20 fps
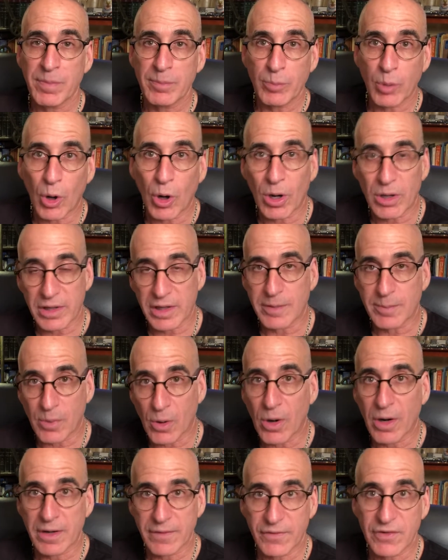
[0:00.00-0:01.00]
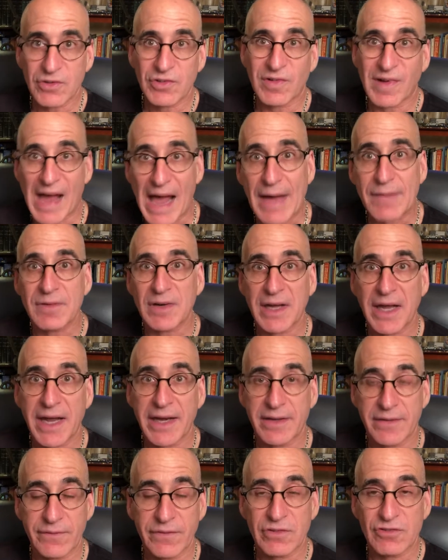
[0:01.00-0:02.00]
Paul and Barnabas are
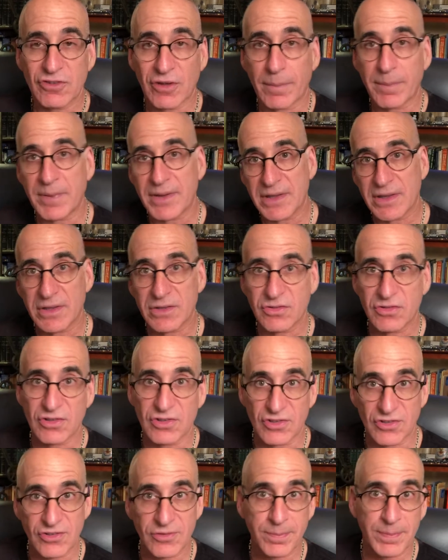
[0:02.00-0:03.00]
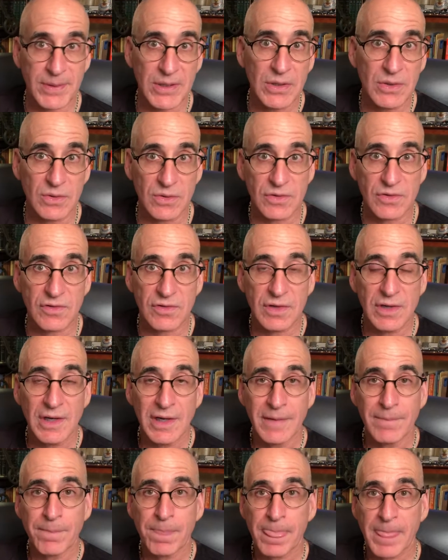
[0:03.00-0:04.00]
advocating for something. There's a dispute.
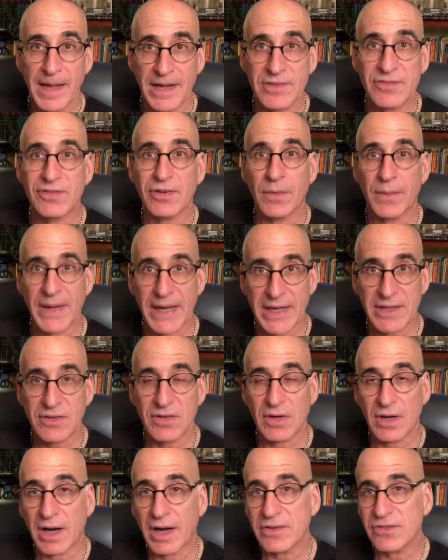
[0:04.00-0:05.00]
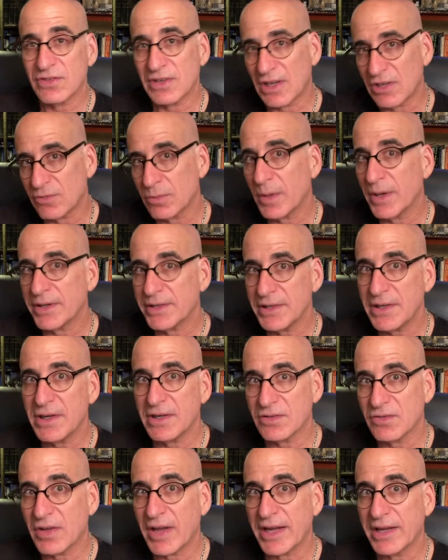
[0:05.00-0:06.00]
And so Antioch says, well, you need to
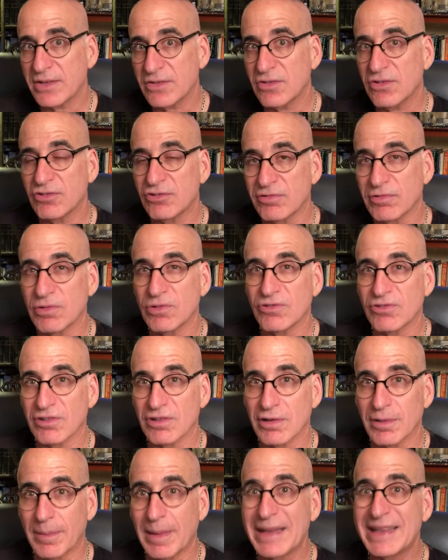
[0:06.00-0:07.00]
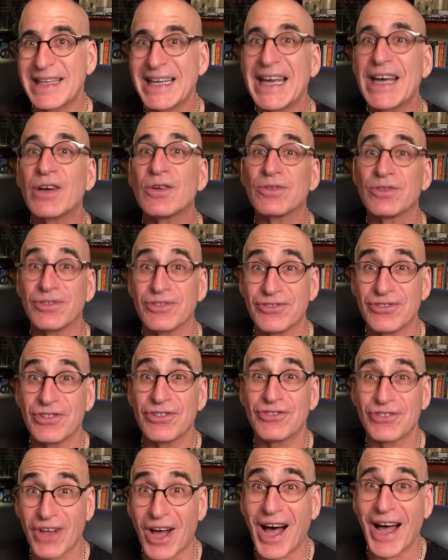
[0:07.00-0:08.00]
take it to Jerusalem, let the elders
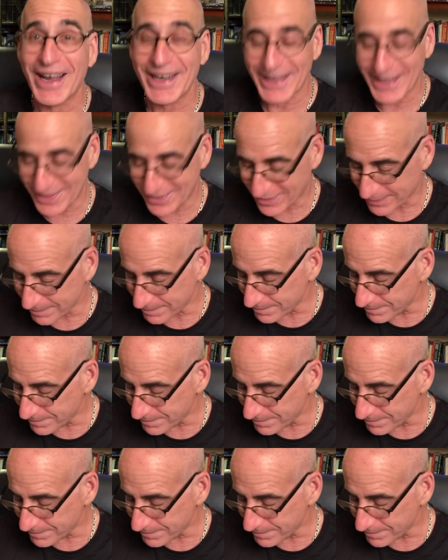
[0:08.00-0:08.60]
decide it.